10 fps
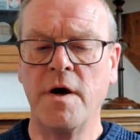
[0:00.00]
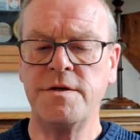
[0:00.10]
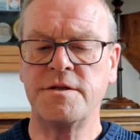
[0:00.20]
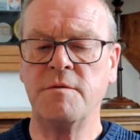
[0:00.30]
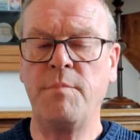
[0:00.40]

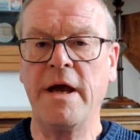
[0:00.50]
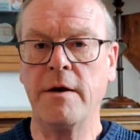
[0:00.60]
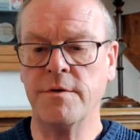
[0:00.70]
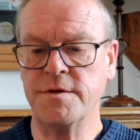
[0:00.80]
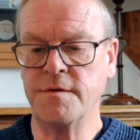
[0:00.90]
rights and
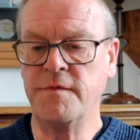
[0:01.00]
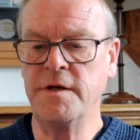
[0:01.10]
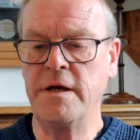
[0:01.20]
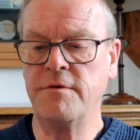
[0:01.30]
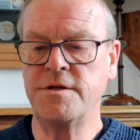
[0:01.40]
powers of
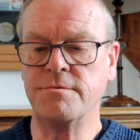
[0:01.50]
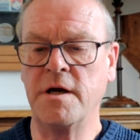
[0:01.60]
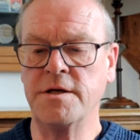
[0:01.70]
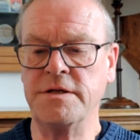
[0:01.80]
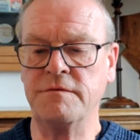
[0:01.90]
the nearest
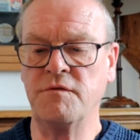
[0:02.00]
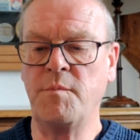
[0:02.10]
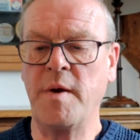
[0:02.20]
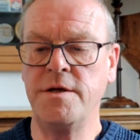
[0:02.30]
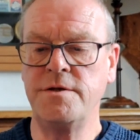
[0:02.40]
relative of
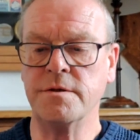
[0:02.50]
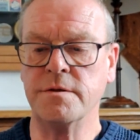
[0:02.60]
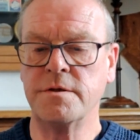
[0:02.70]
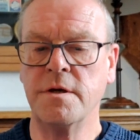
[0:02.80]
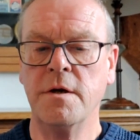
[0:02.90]
a
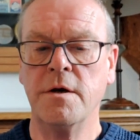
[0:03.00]
patient